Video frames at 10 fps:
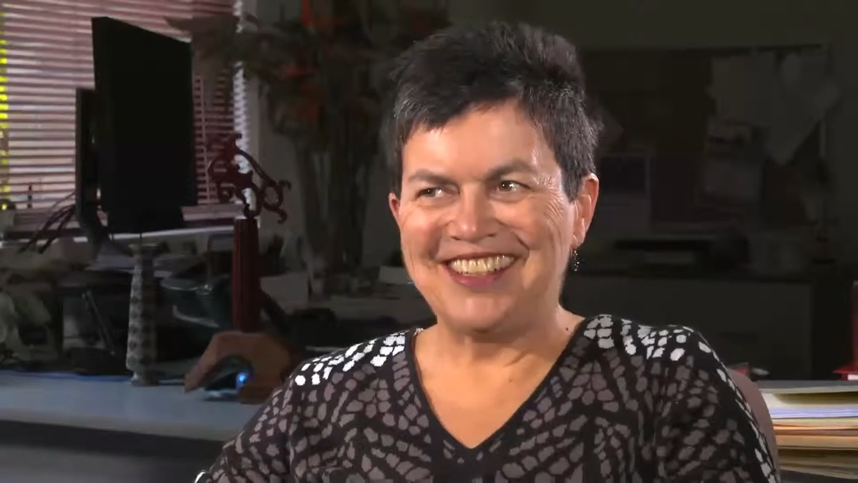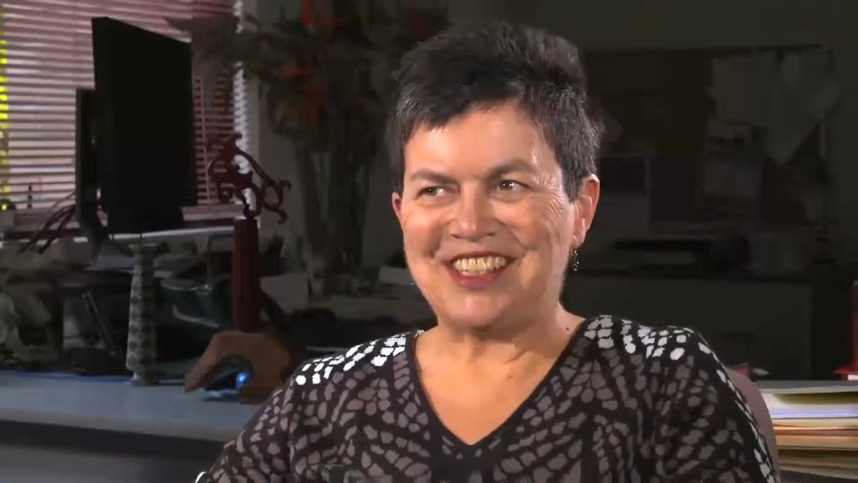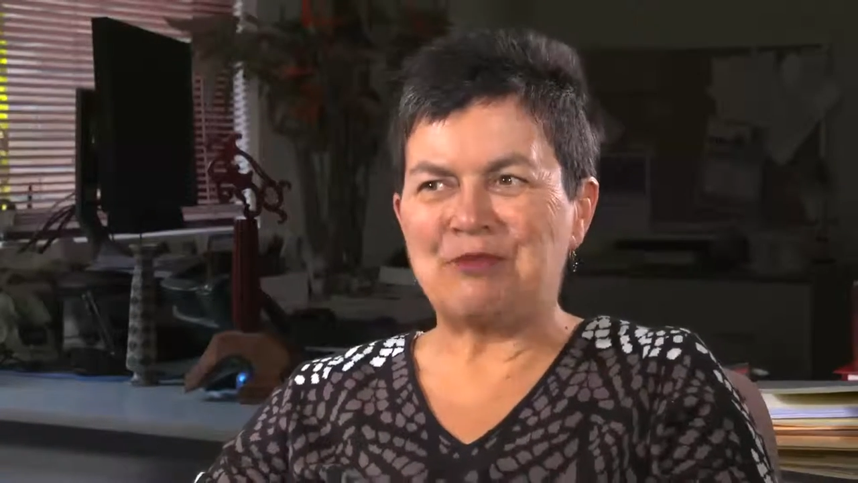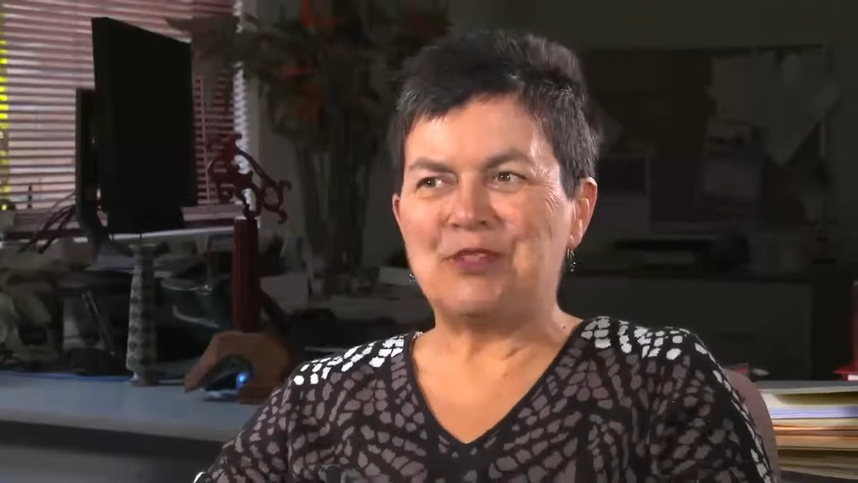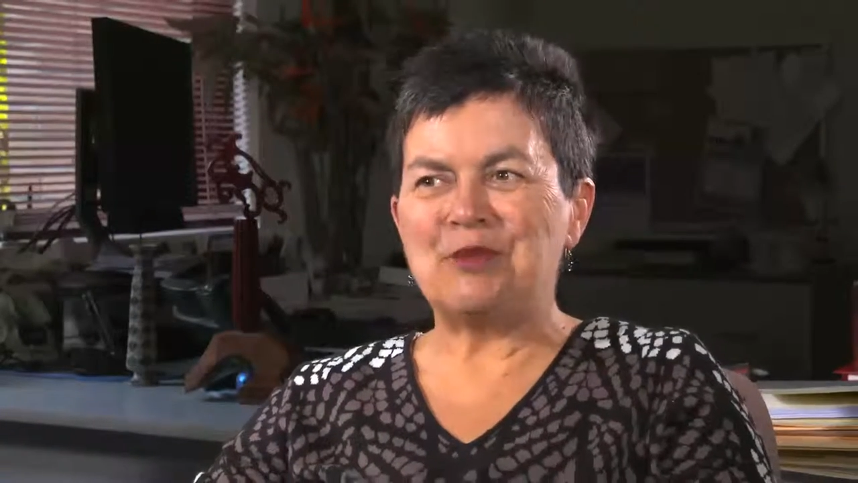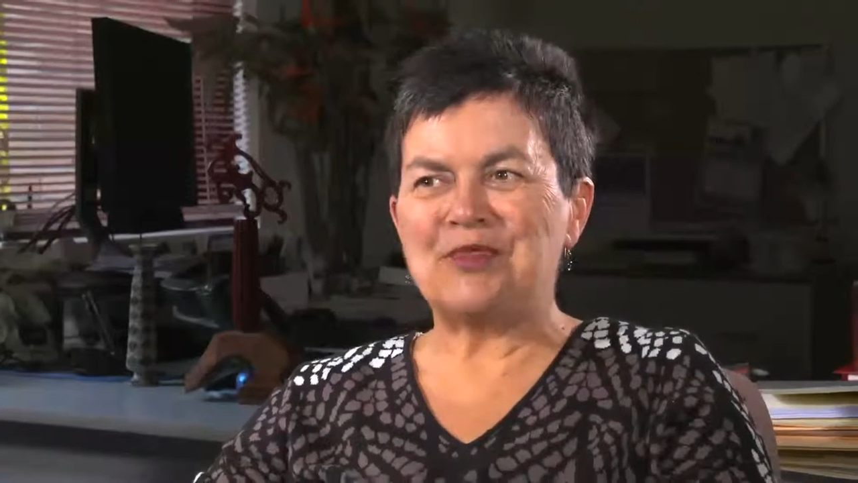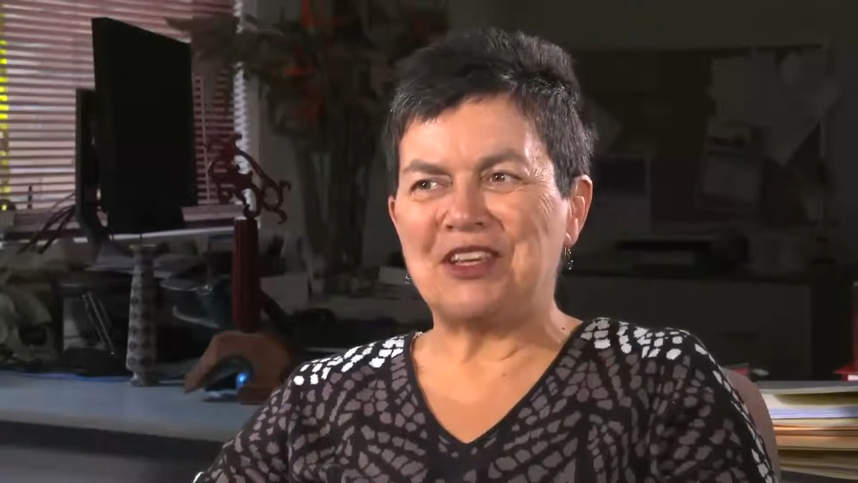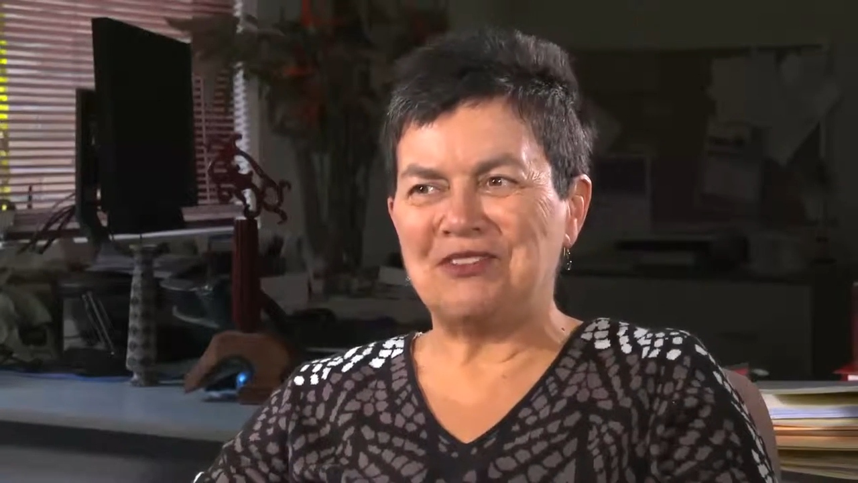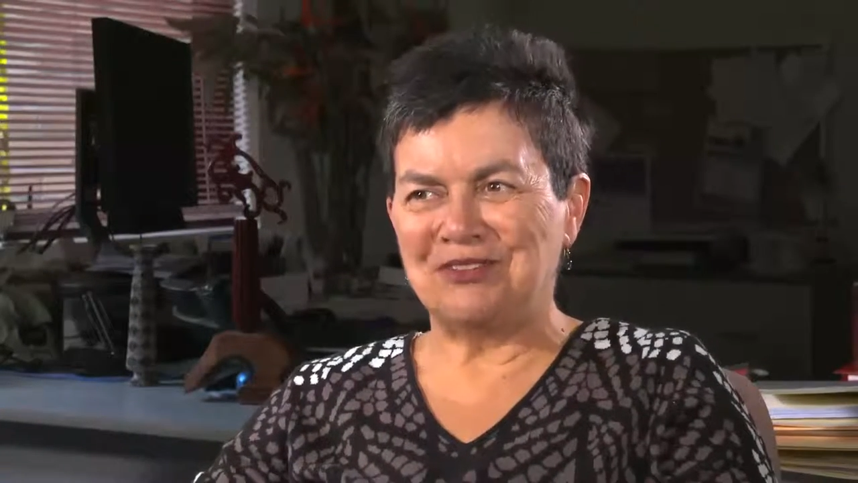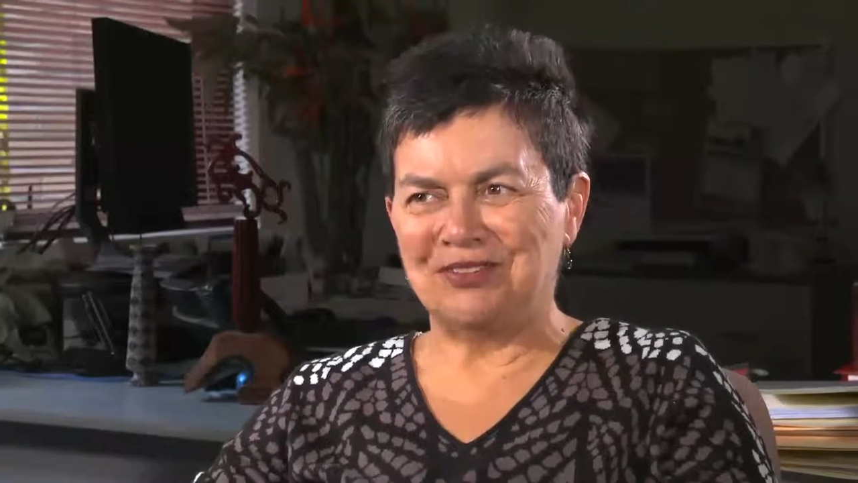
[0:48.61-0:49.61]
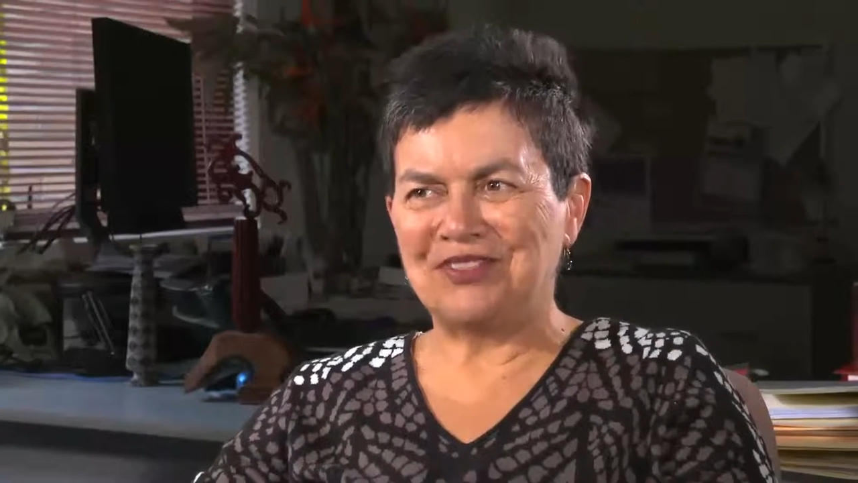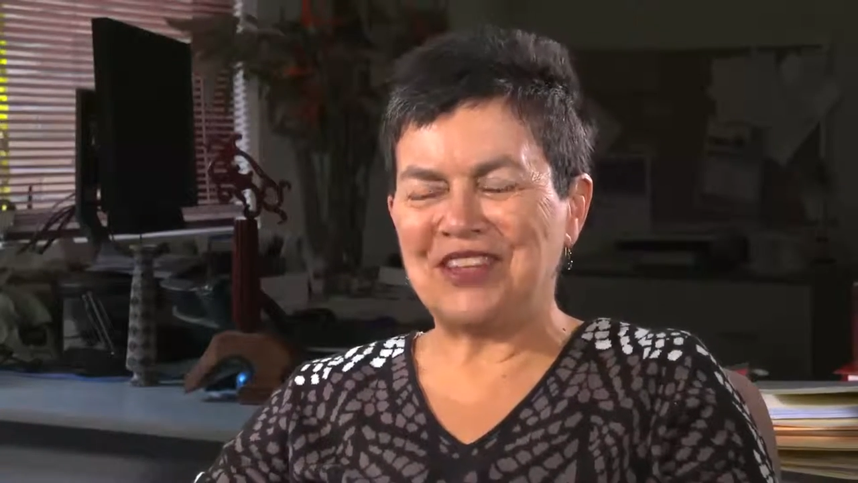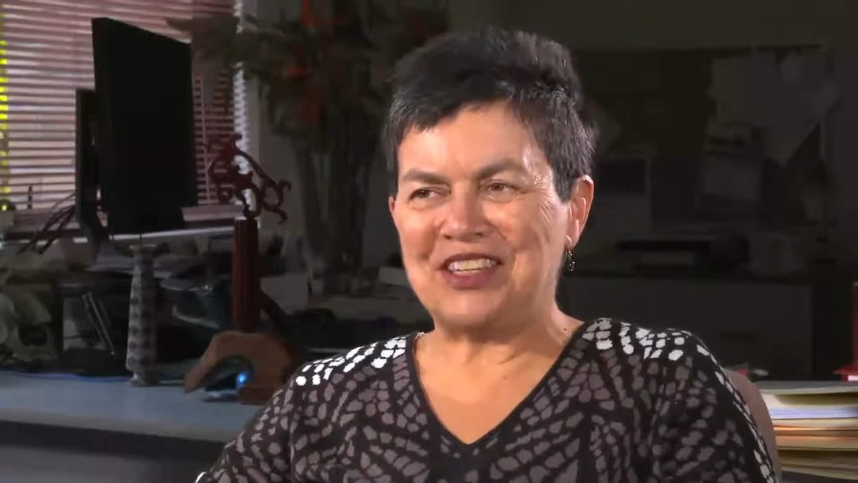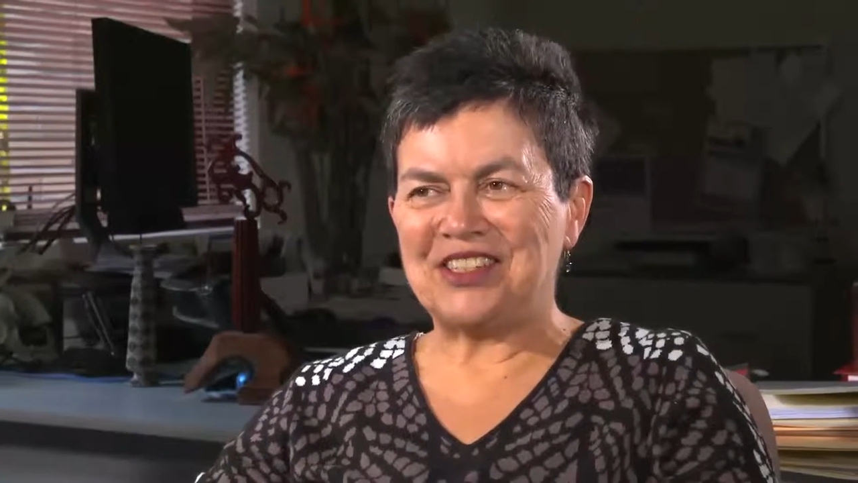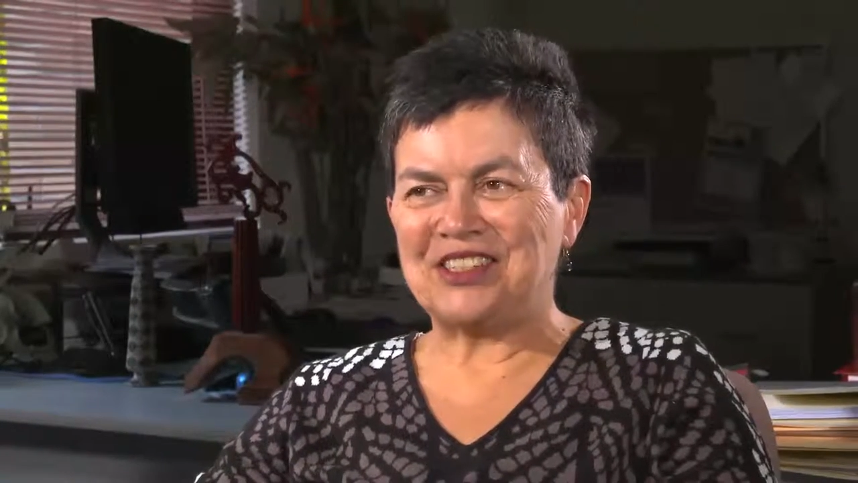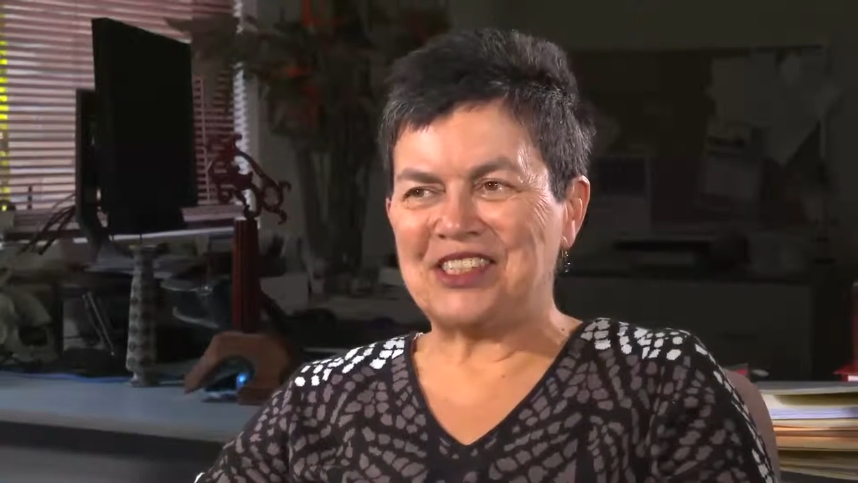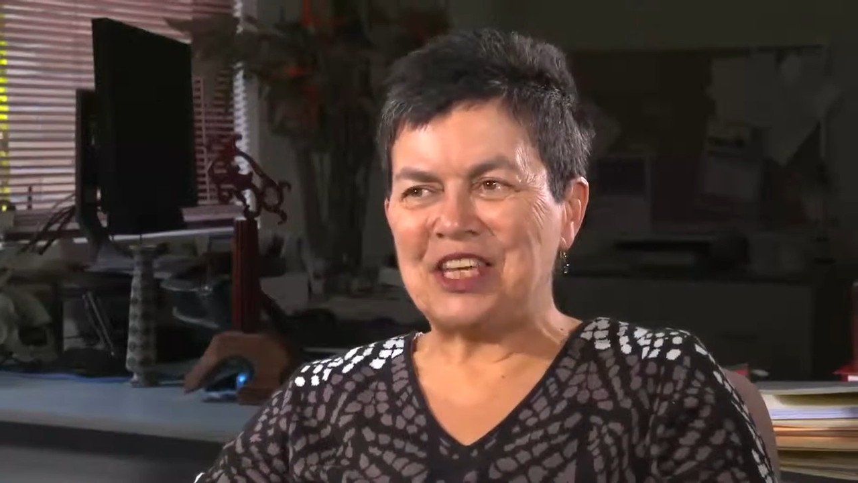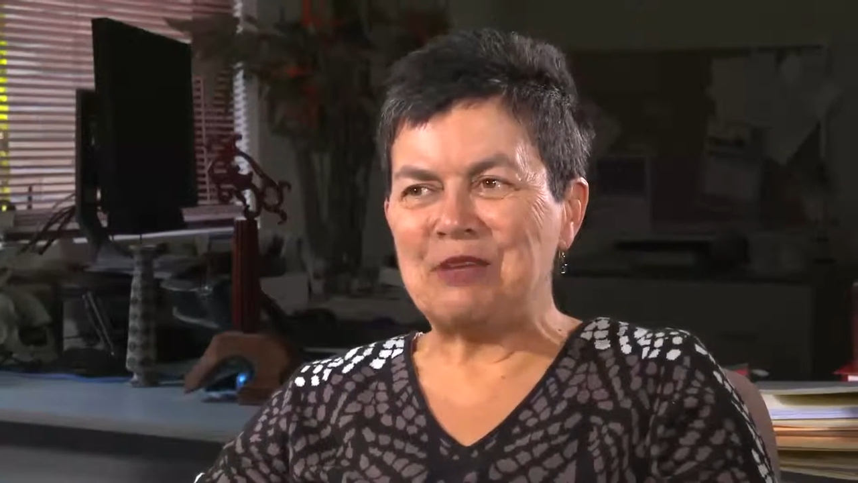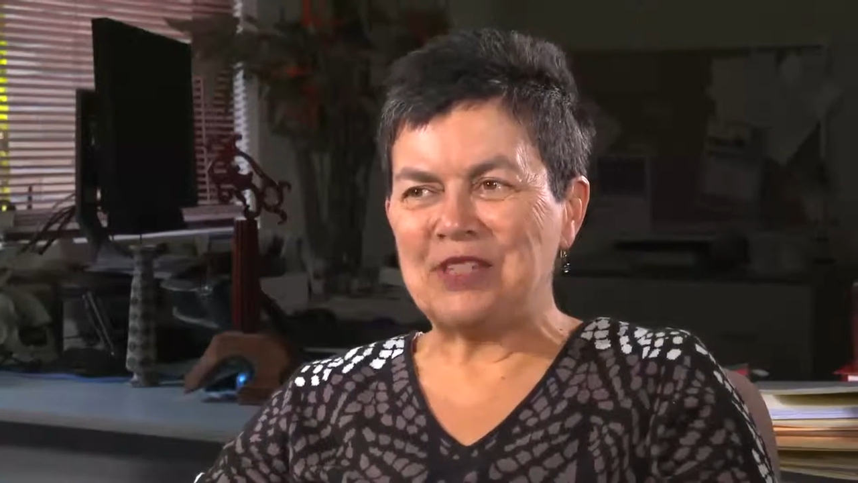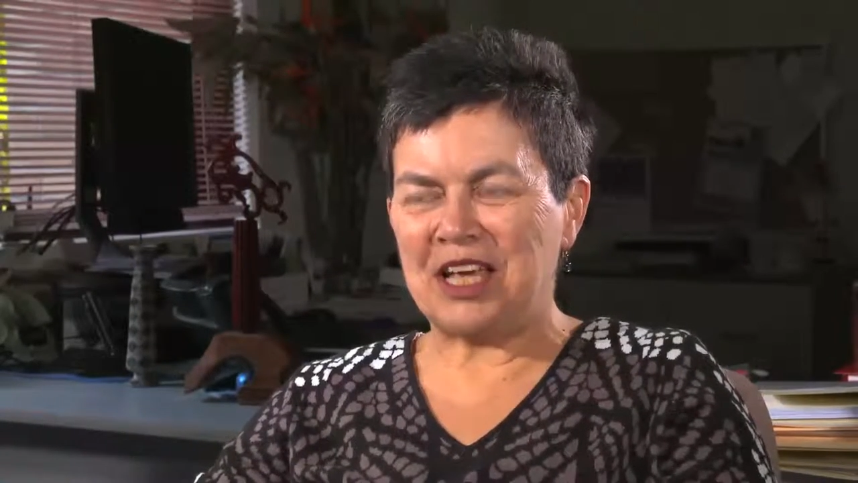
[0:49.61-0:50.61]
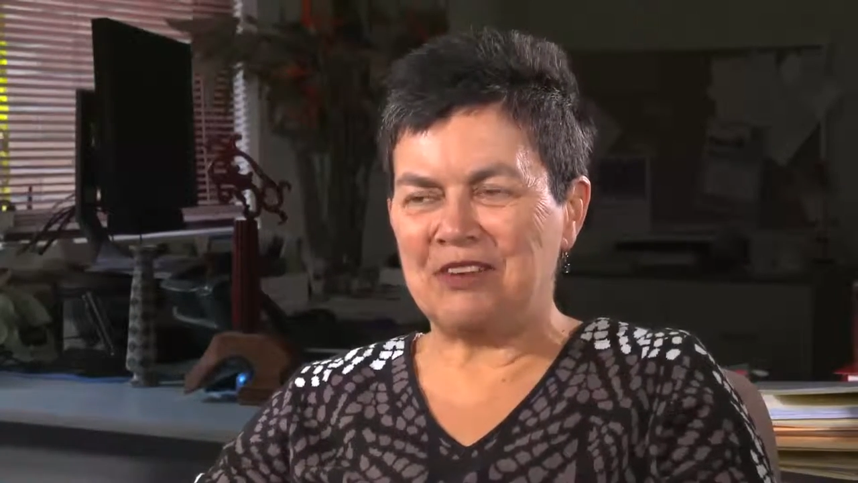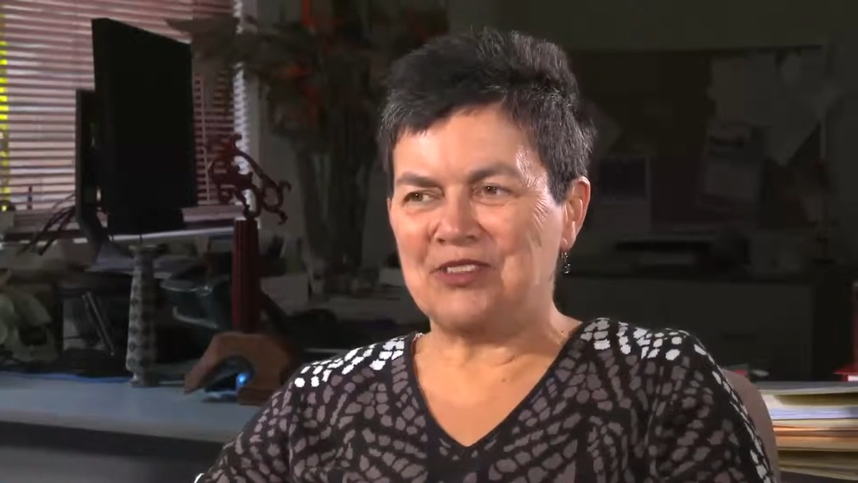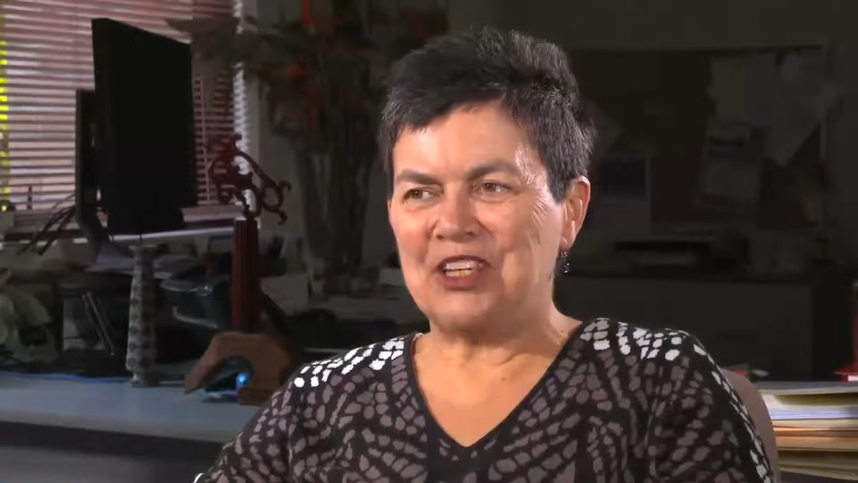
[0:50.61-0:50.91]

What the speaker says: Sometimes they seem to have